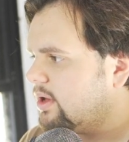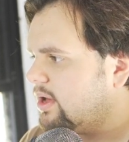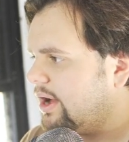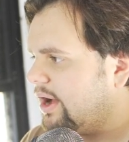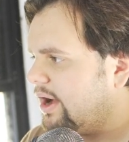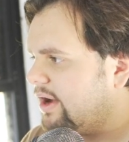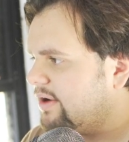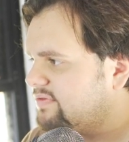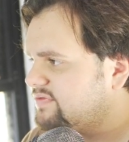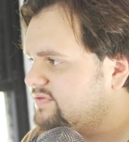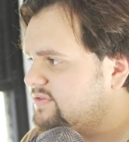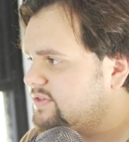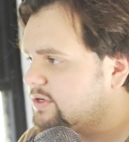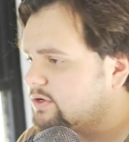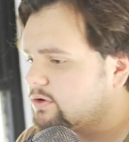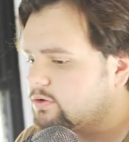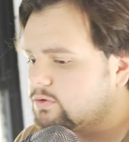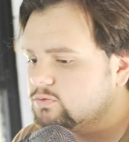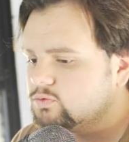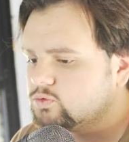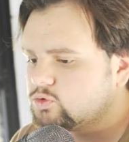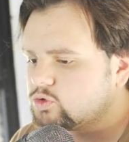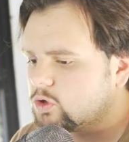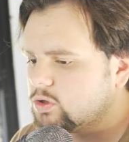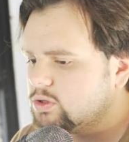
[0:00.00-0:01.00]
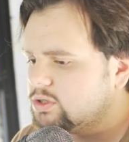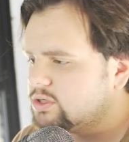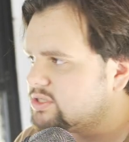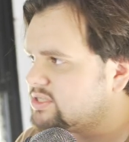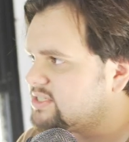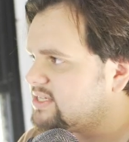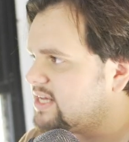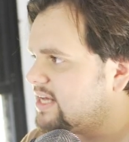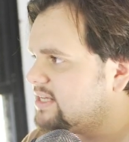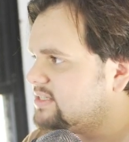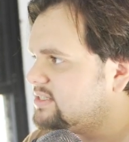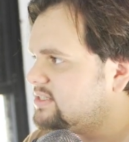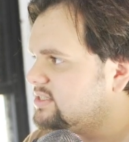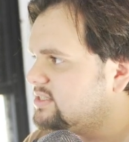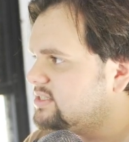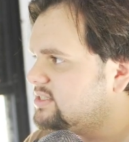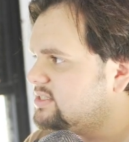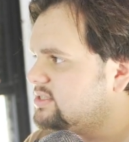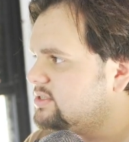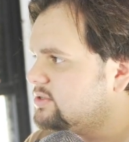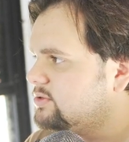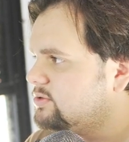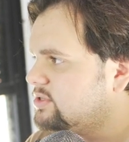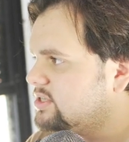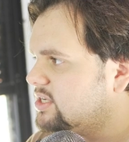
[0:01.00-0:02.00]
After controller settings,
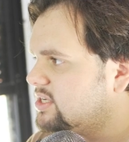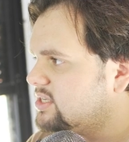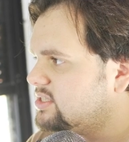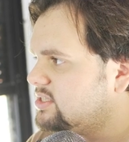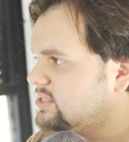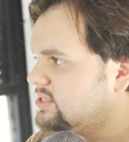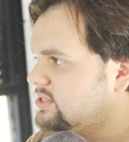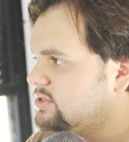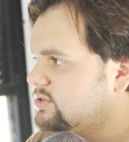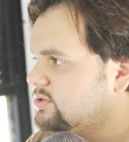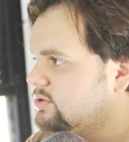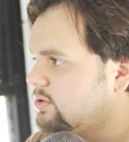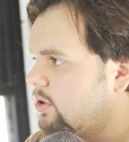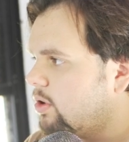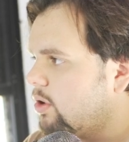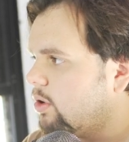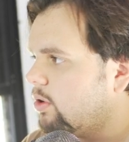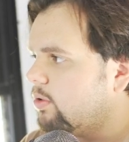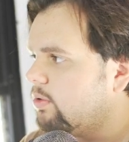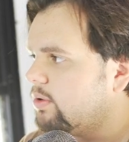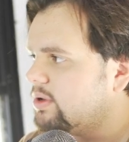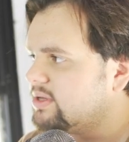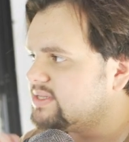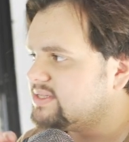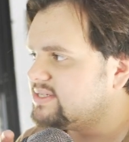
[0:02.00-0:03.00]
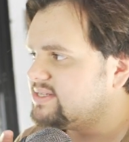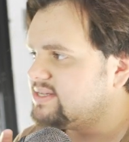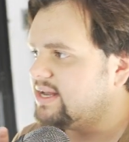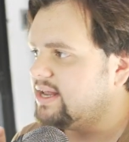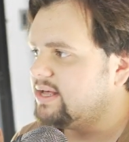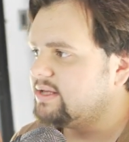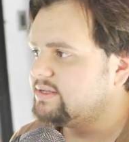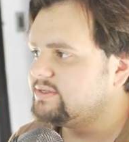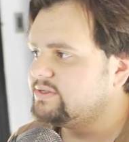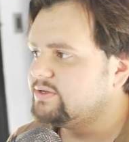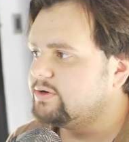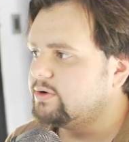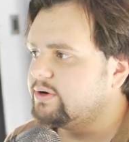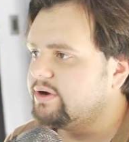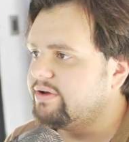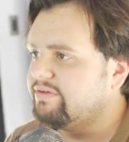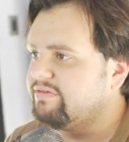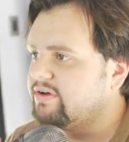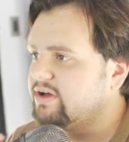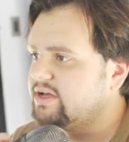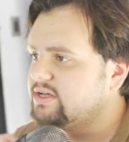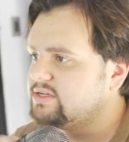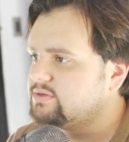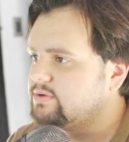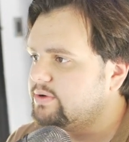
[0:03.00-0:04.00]
you just need to go and select your
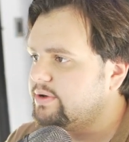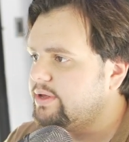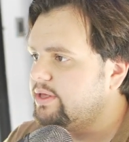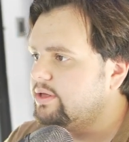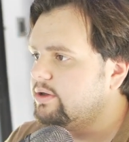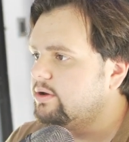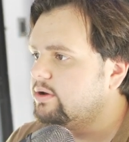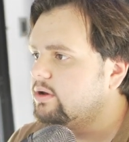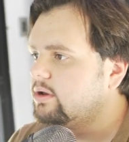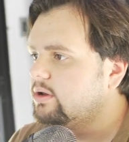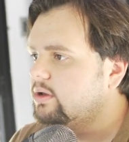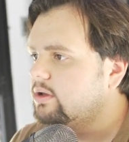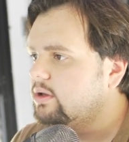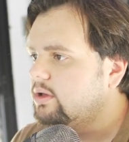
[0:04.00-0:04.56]
device right here.